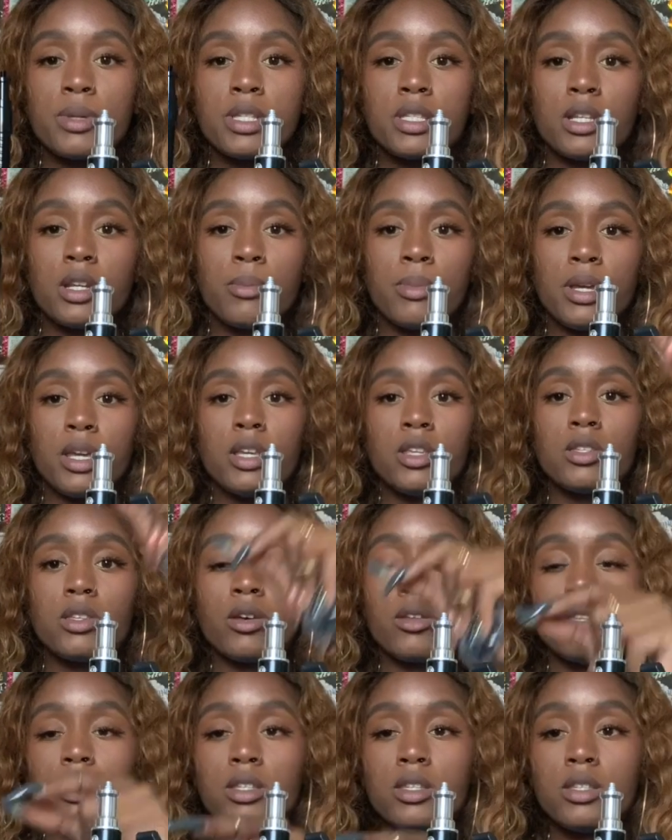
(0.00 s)
missing a piece.
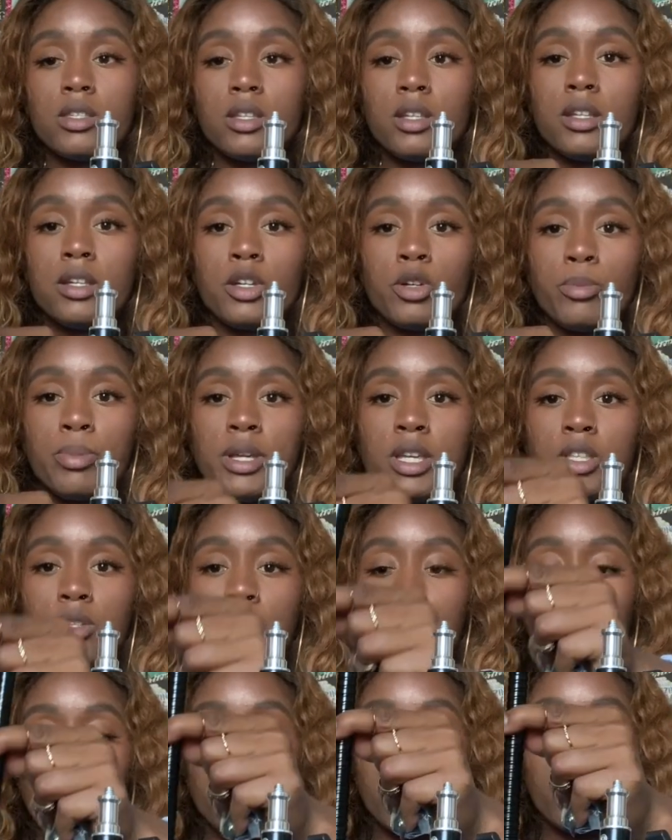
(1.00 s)
So this is the little piece
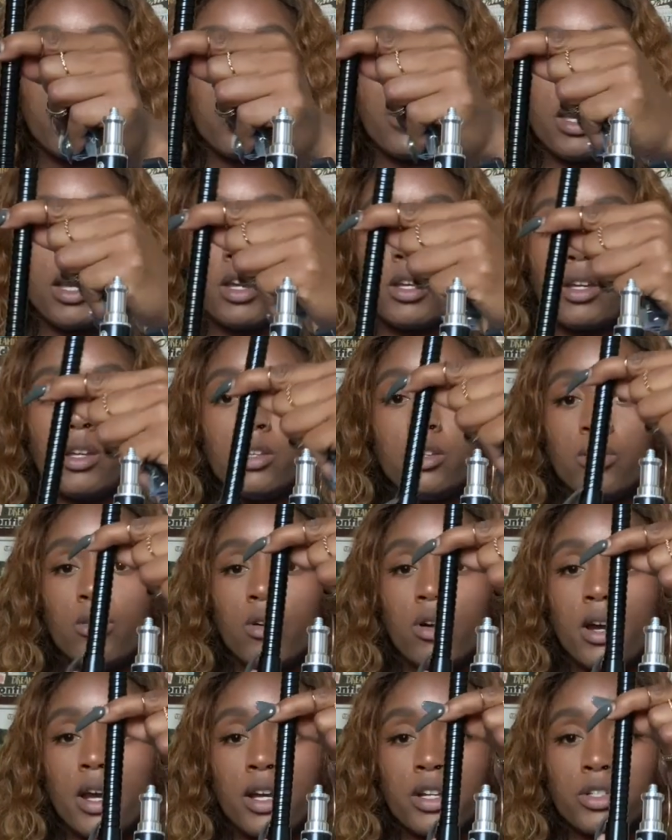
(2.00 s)
right here that you
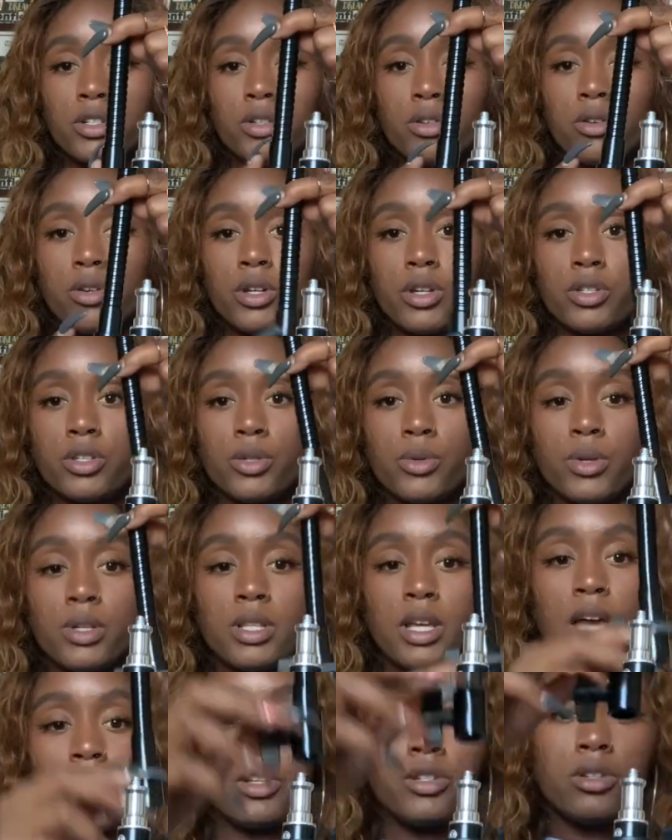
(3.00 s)
are actually going to
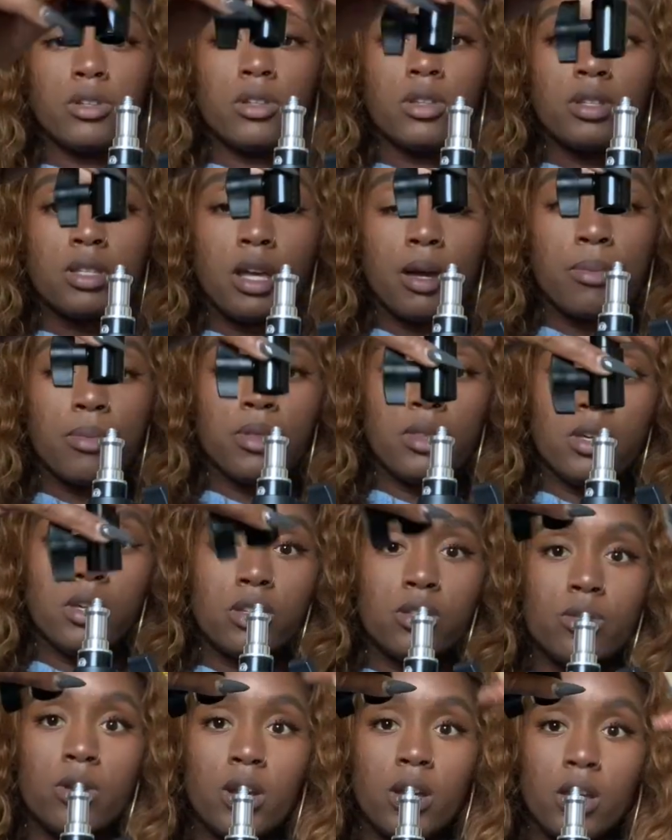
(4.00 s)
attach to the top of
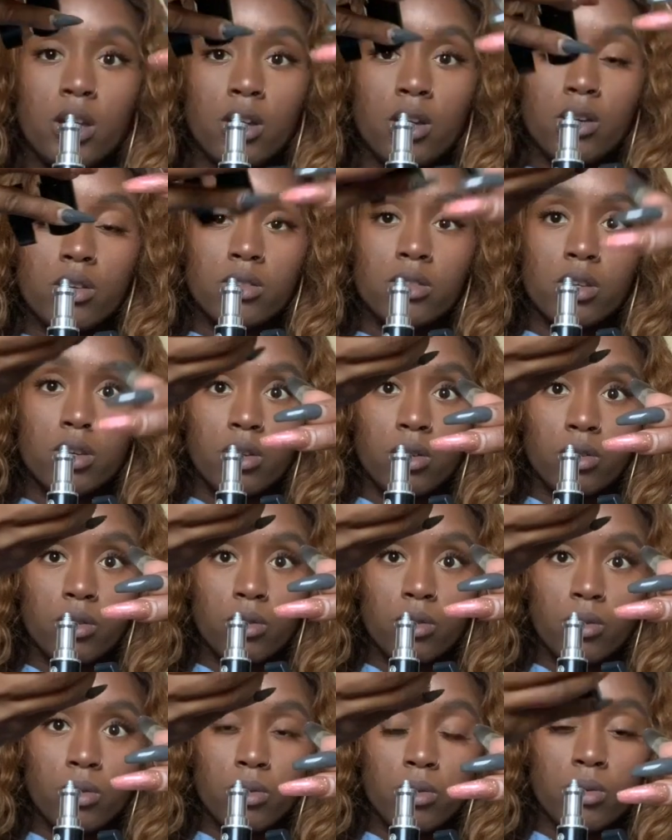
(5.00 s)
this right here.
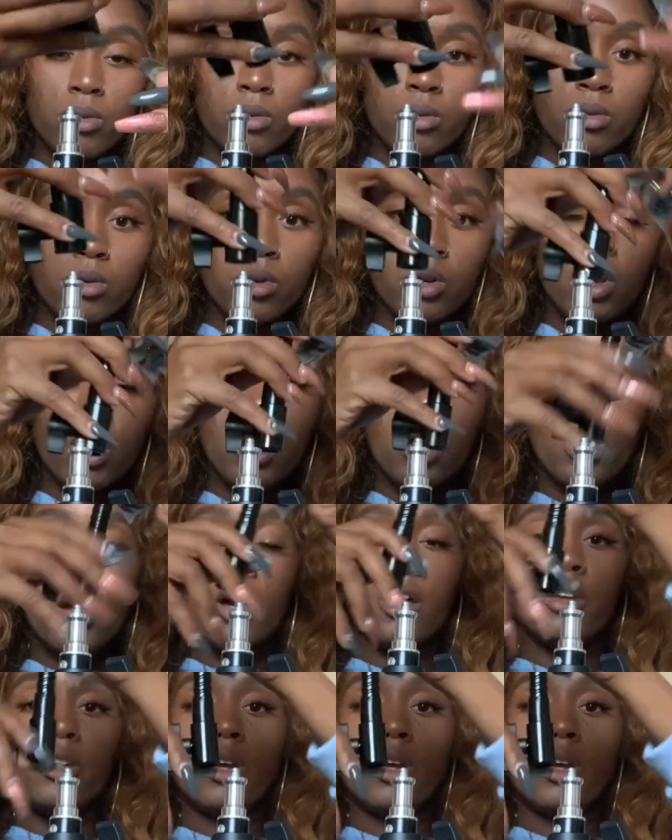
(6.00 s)
So all